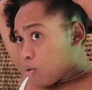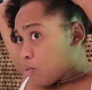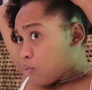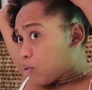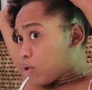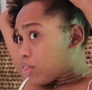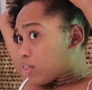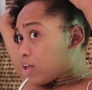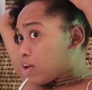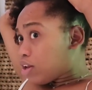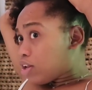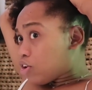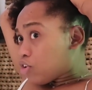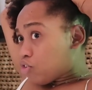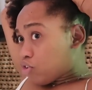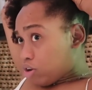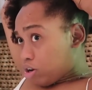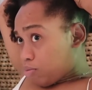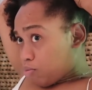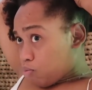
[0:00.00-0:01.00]
with
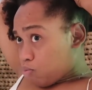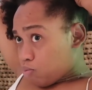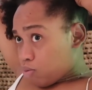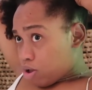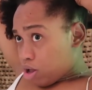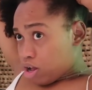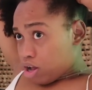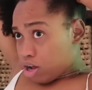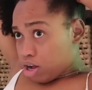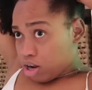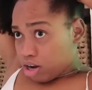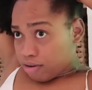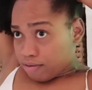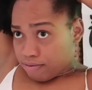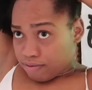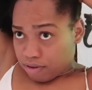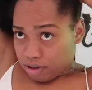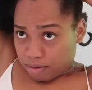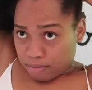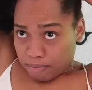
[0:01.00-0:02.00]
Anisha, and I'm gonna
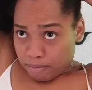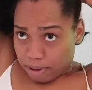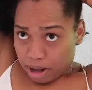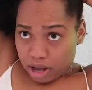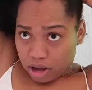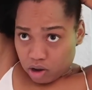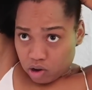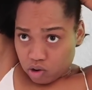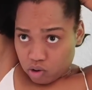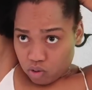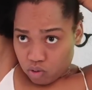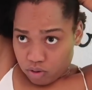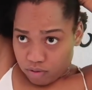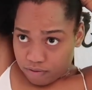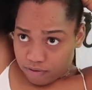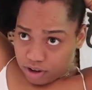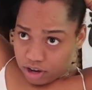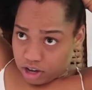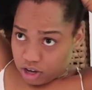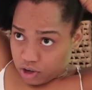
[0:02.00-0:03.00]
film my own
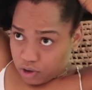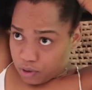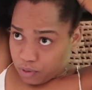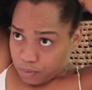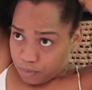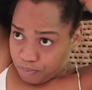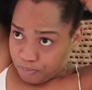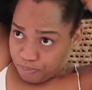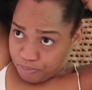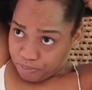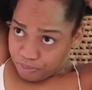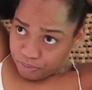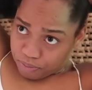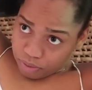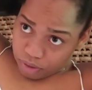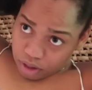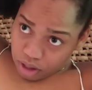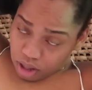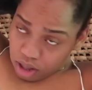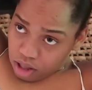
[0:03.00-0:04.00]
video.
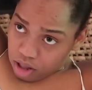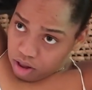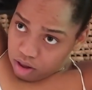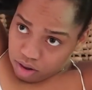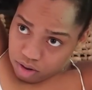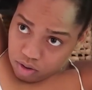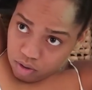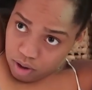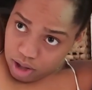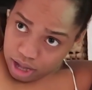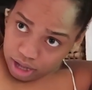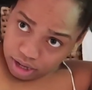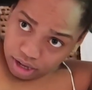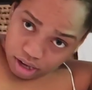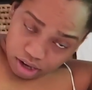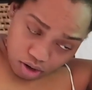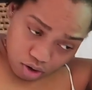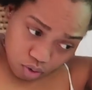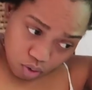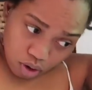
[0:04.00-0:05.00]
So I
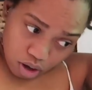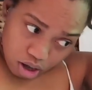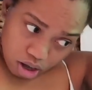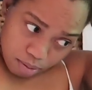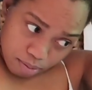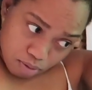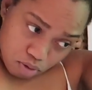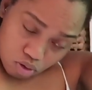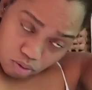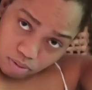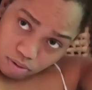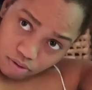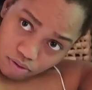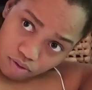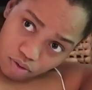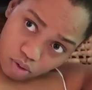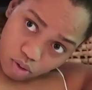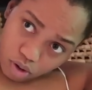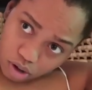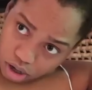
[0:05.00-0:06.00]
did do an updo
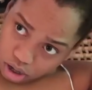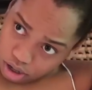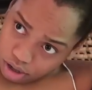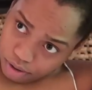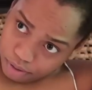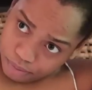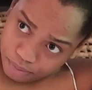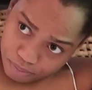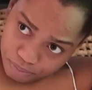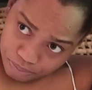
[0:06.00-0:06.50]
before.